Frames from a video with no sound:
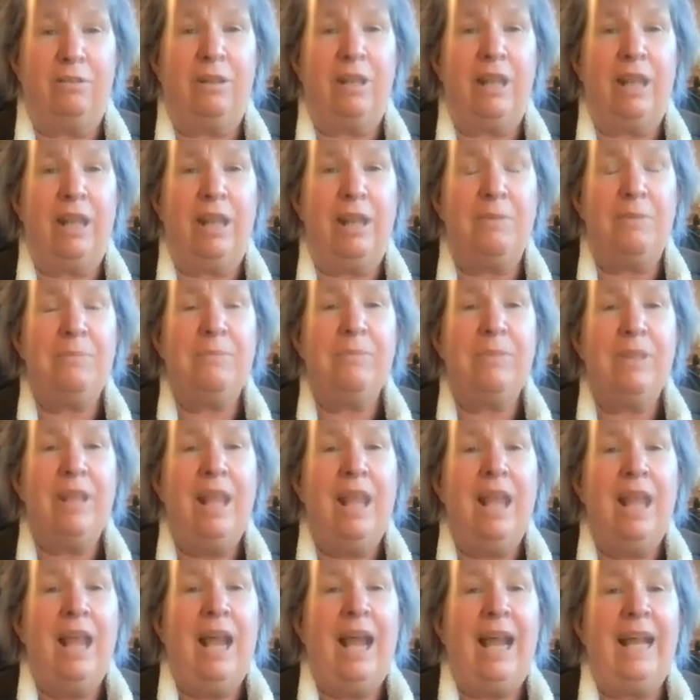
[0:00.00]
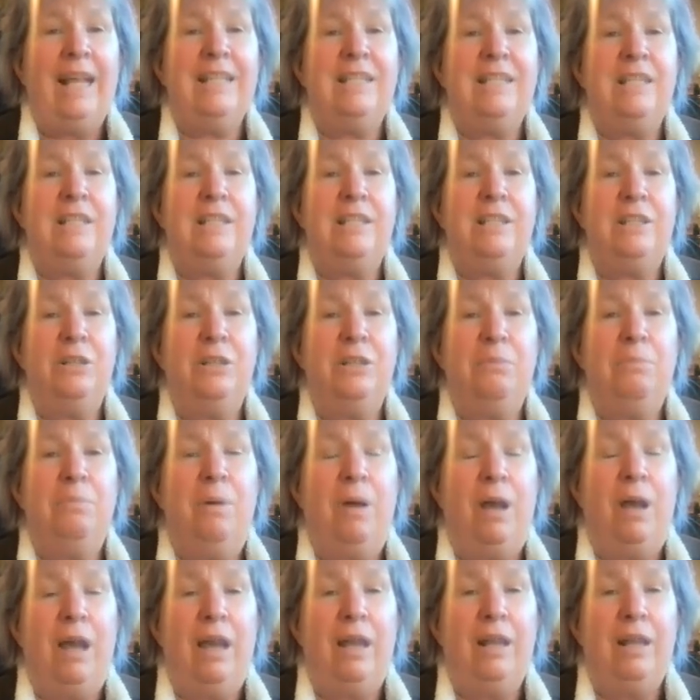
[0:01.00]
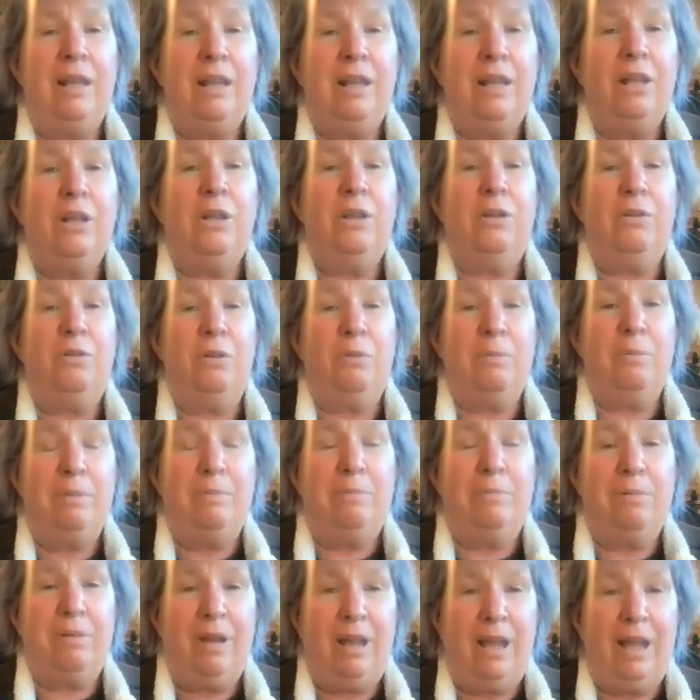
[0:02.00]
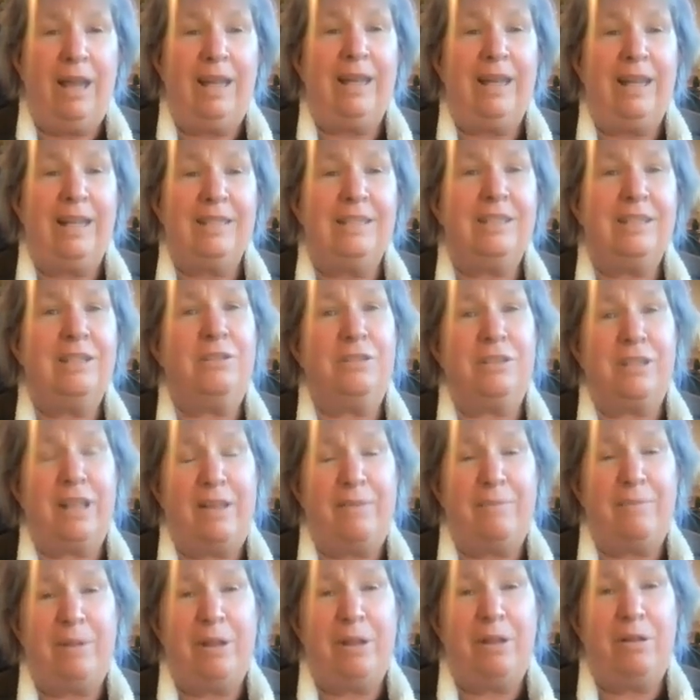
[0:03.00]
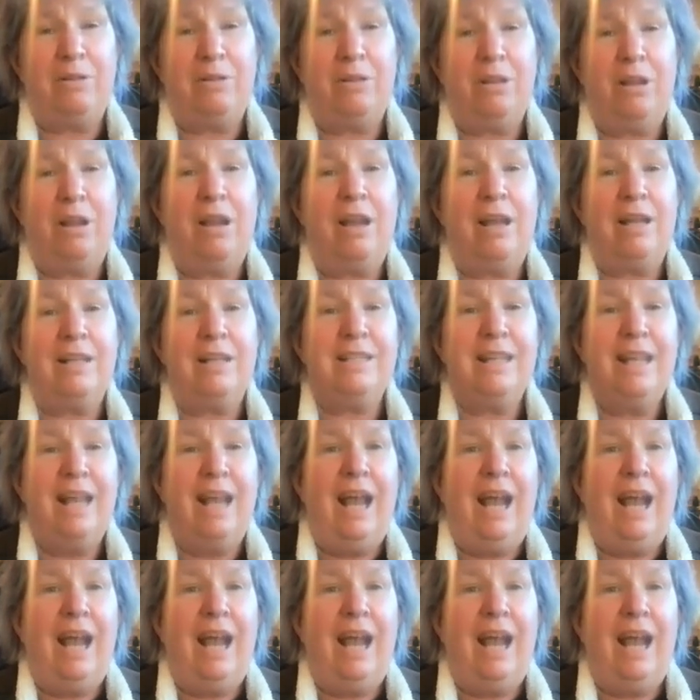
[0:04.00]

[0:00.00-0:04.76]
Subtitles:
okay? I still bought grooming products because I have my own dogs